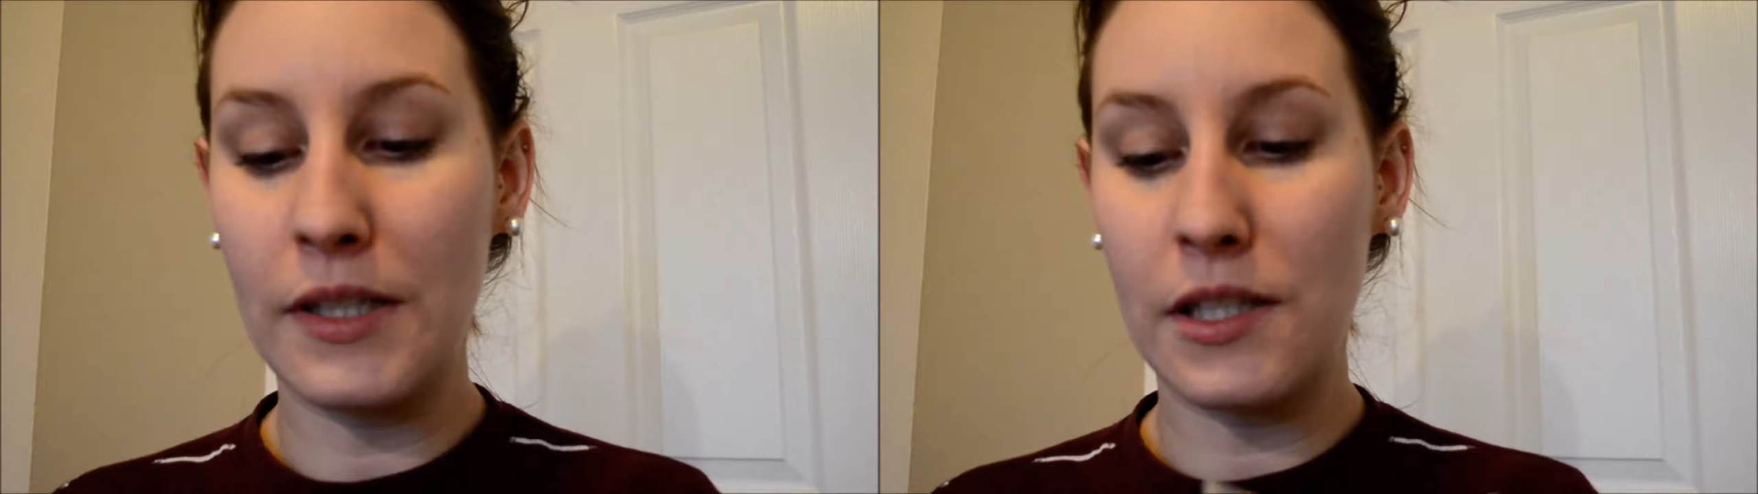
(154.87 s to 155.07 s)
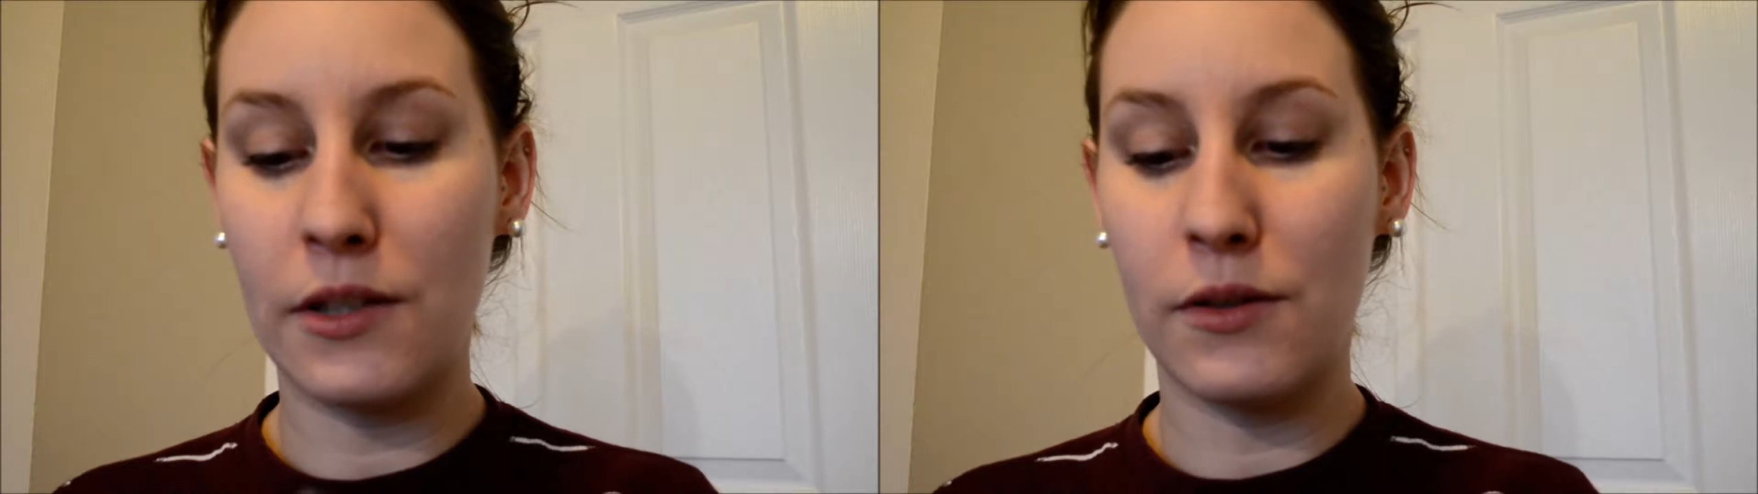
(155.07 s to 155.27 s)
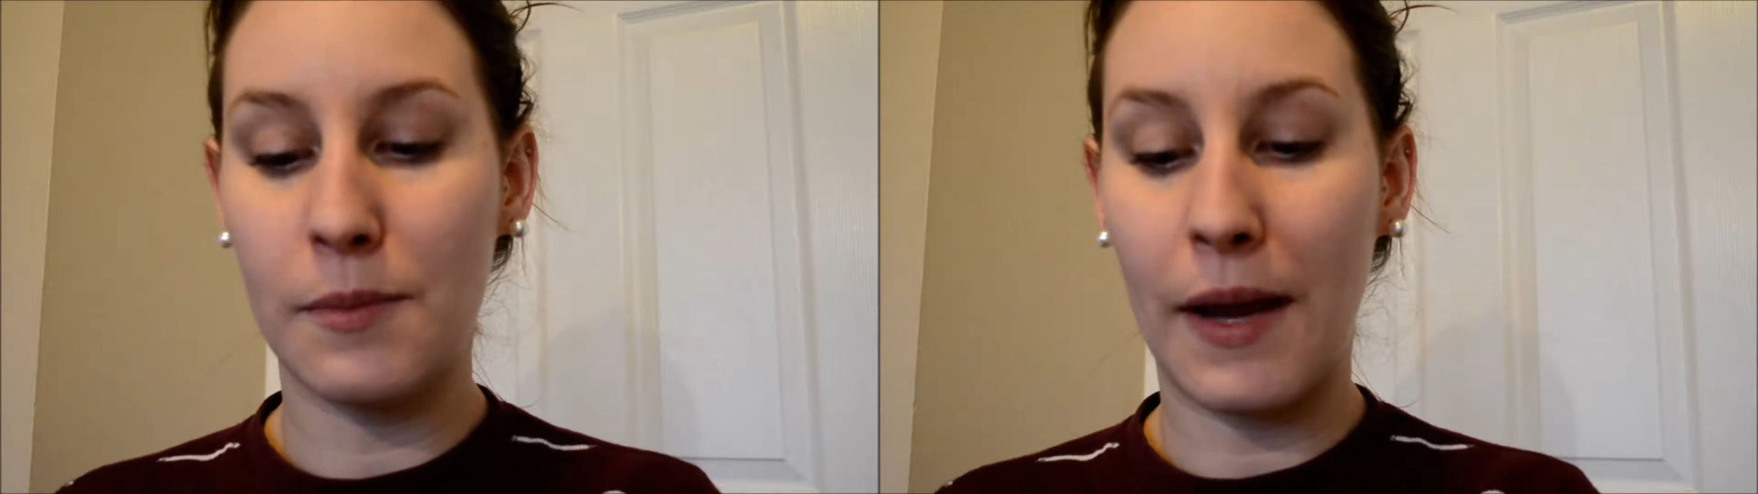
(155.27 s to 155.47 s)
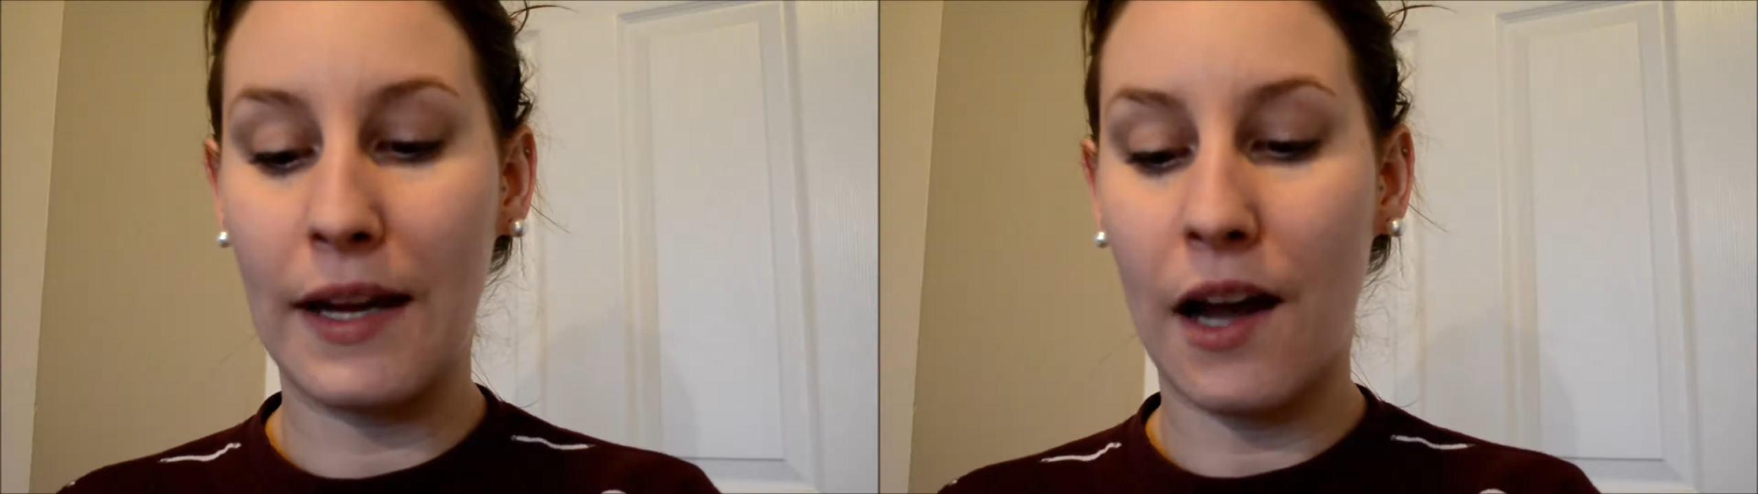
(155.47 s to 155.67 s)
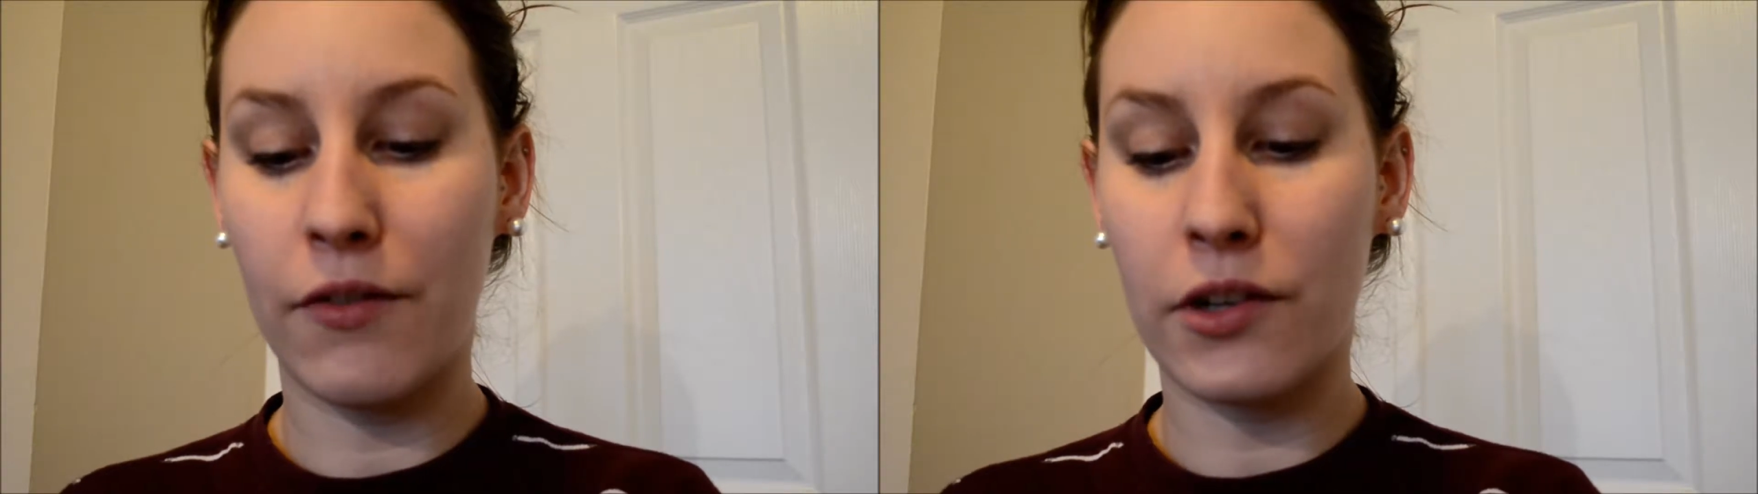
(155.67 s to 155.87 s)
to use my
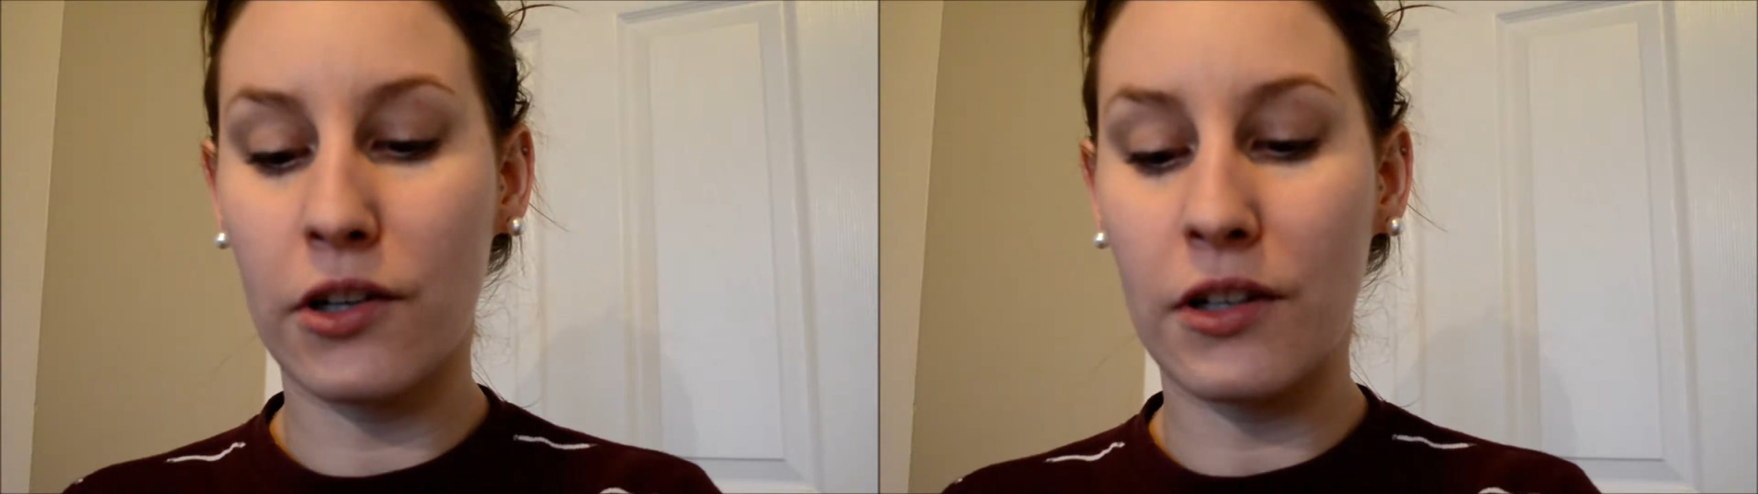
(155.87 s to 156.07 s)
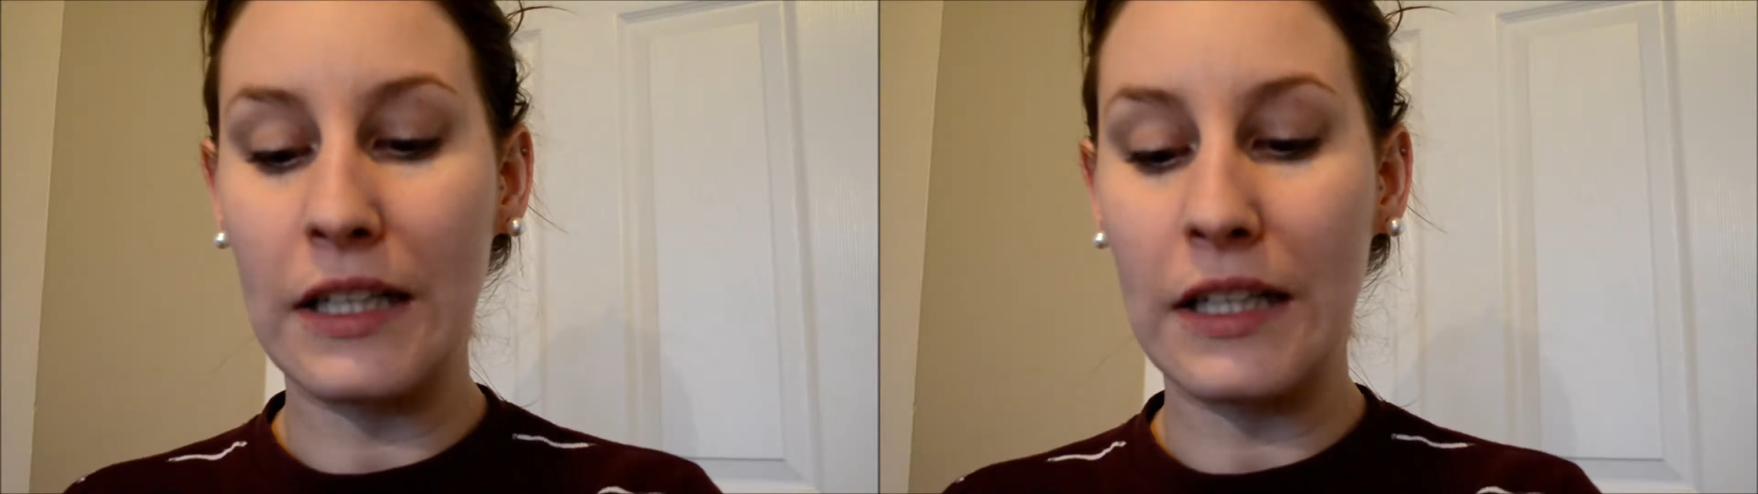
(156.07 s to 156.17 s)
CoverGirl